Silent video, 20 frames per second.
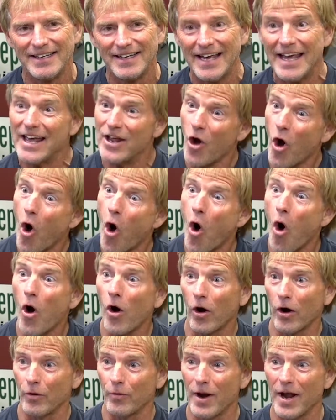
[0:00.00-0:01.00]
hit
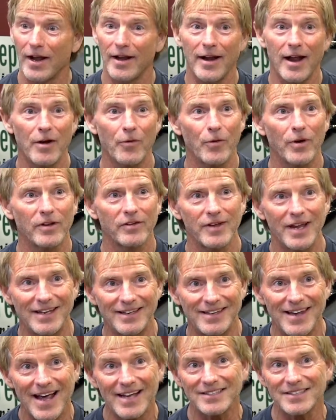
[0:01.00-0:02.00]
hard, right? I don't want to say
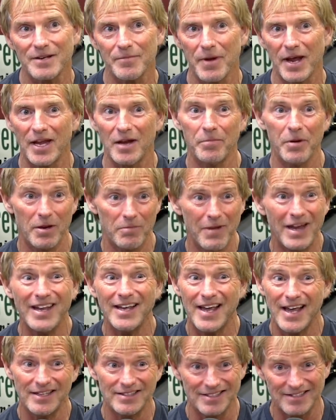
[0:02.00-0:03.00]
decimated, but in
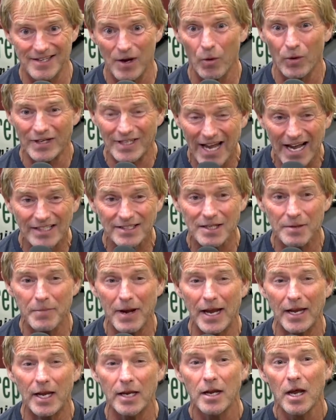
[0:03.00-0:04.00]
many cases they were
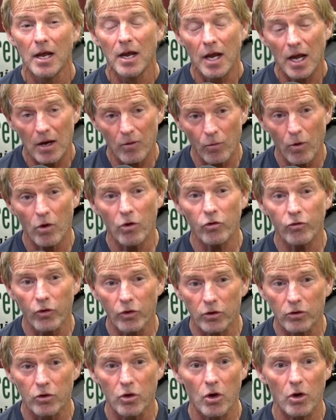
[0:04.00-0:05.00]
decimated. Mm-hmm. And
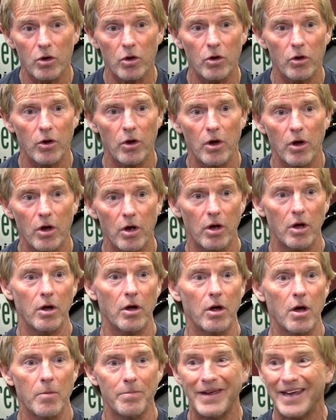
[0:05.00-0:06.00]
Roseville took
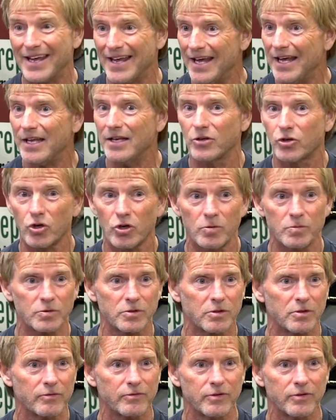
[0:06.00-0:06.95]
uh, a big hit in terms of.